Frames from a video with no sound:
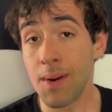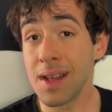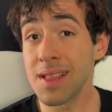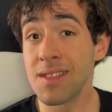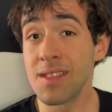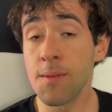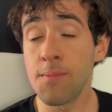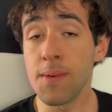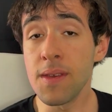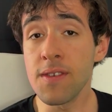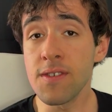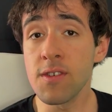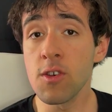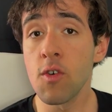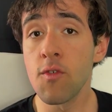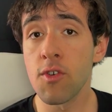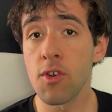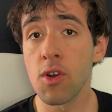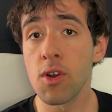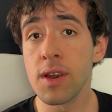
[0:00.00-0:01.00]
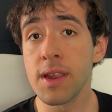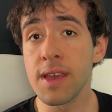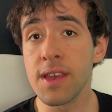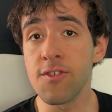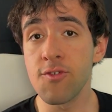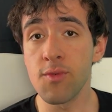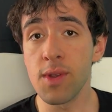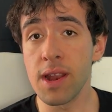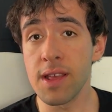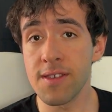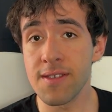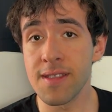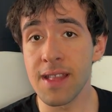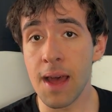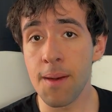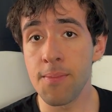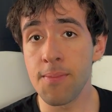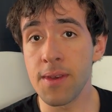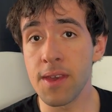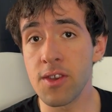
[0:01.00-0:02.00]
But the PC overall is really
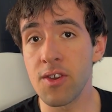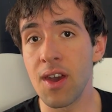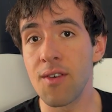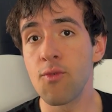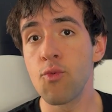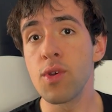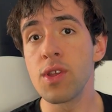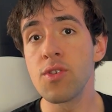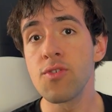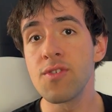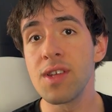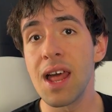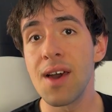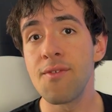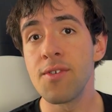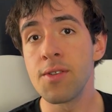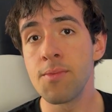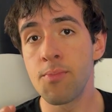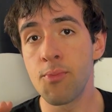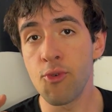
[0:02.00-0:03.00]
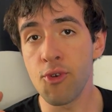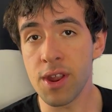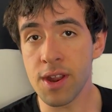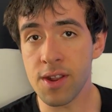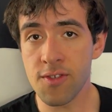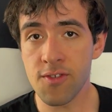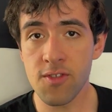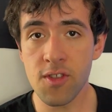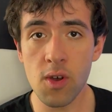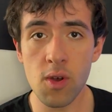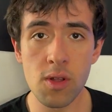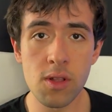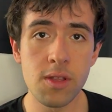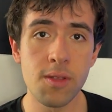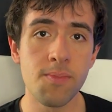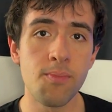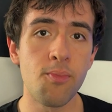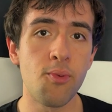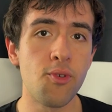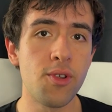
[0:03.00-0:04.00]
snappy. You have Windows 11 pre
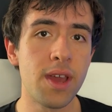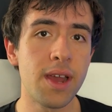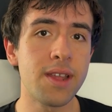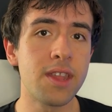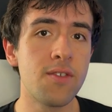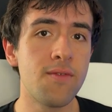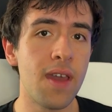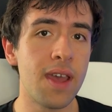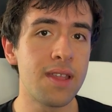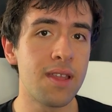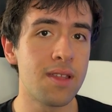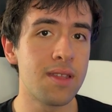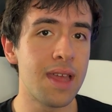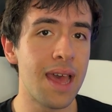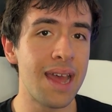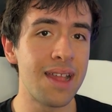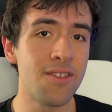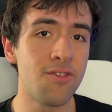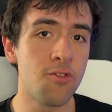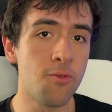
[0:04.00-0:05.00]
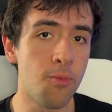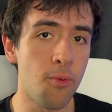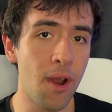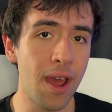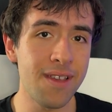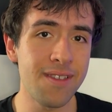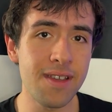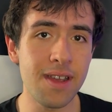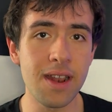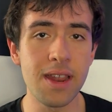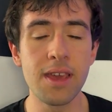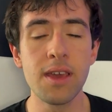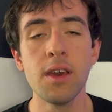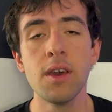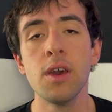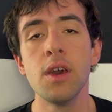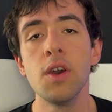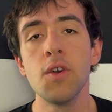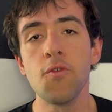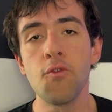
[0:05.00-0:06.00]
installed, pre activated, and surprisingly,
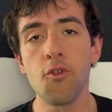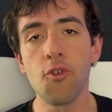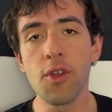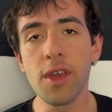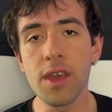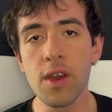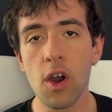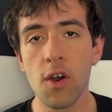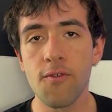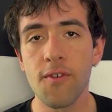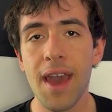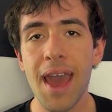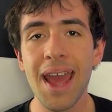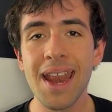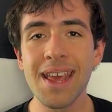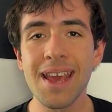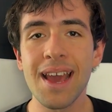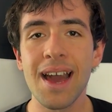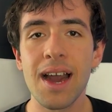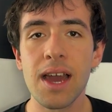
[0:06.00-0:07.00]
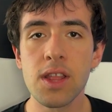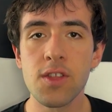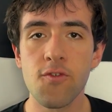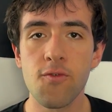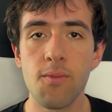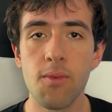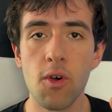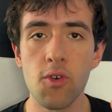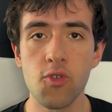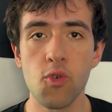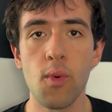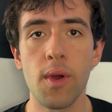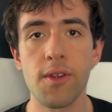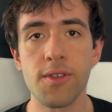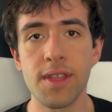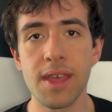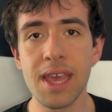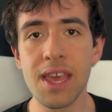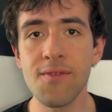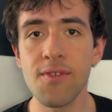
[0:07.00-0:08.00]
free of any kind of
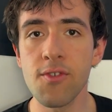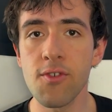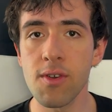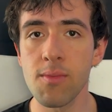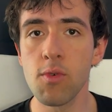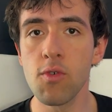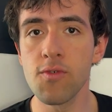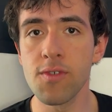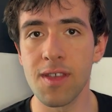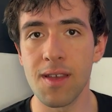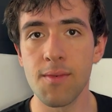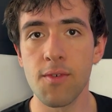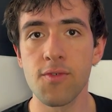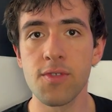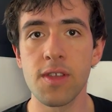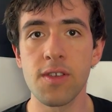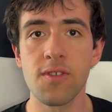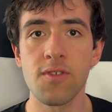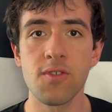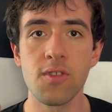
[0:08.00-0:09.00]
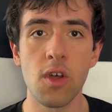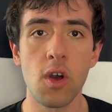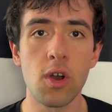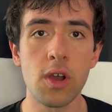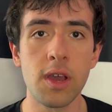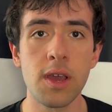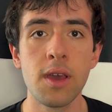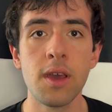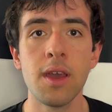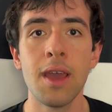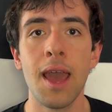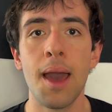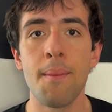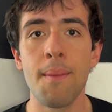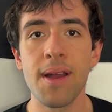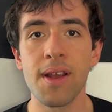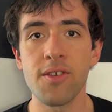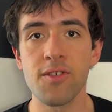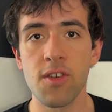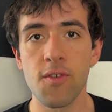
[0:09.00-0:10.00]
bloatware. They even removed some of the stock
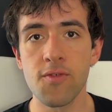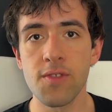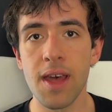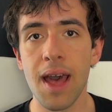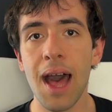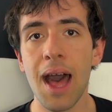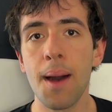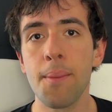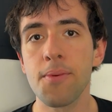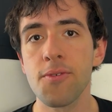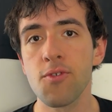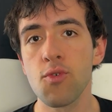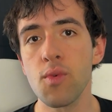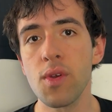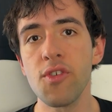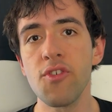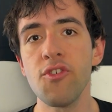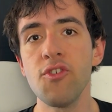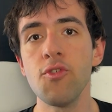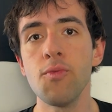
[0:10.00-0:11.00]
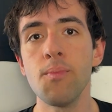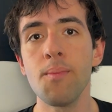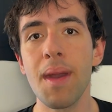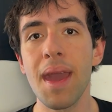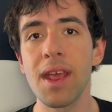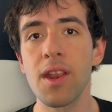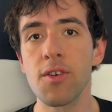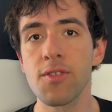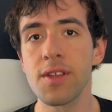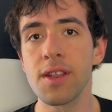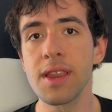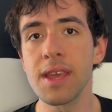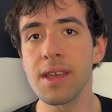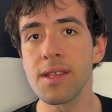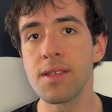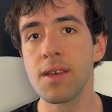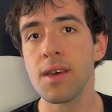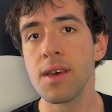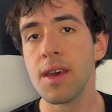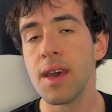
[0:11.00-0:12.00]
Microsoft apps, which you may not
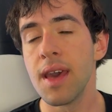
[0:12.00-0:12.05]
need,